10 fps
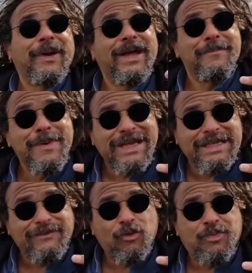But
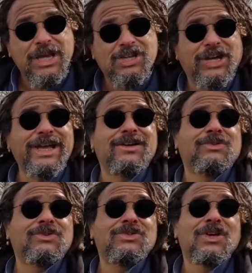medieval British
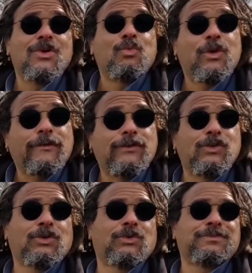Isles were
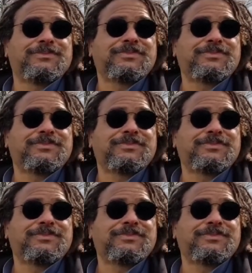feudal.